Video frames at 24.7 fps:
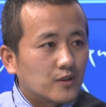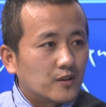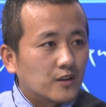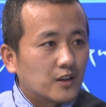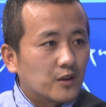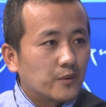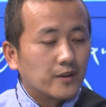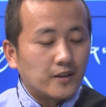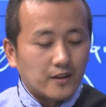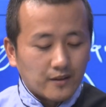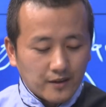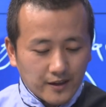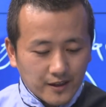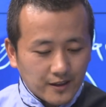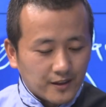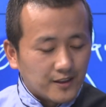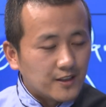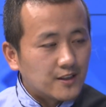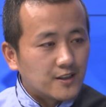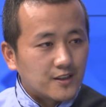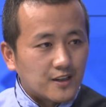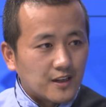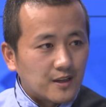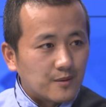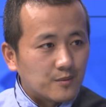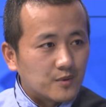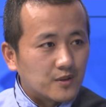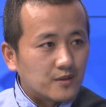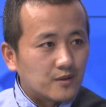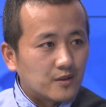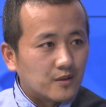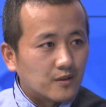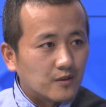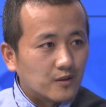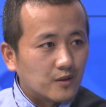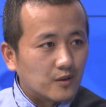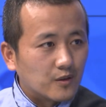Even at these times
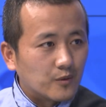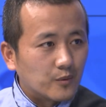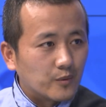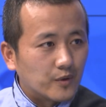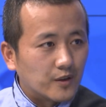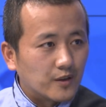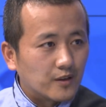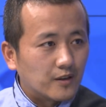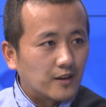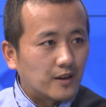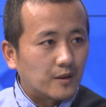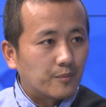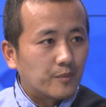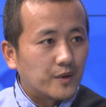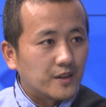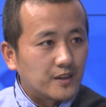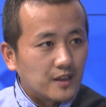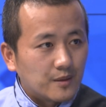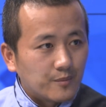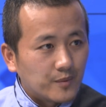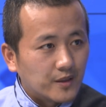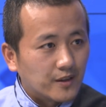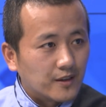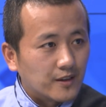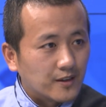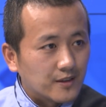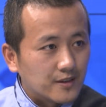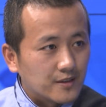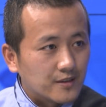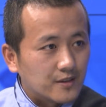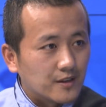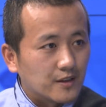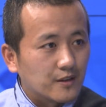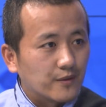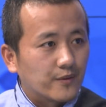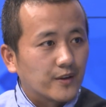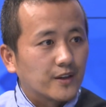where pandemic
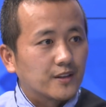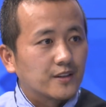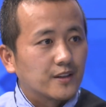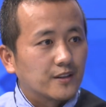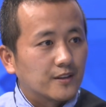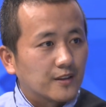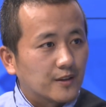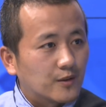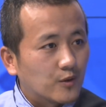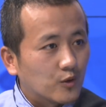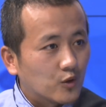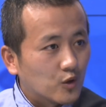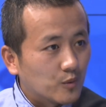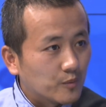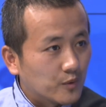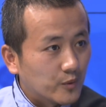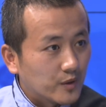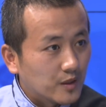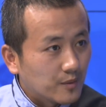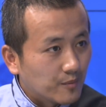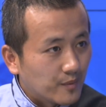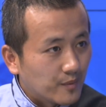has affected economy very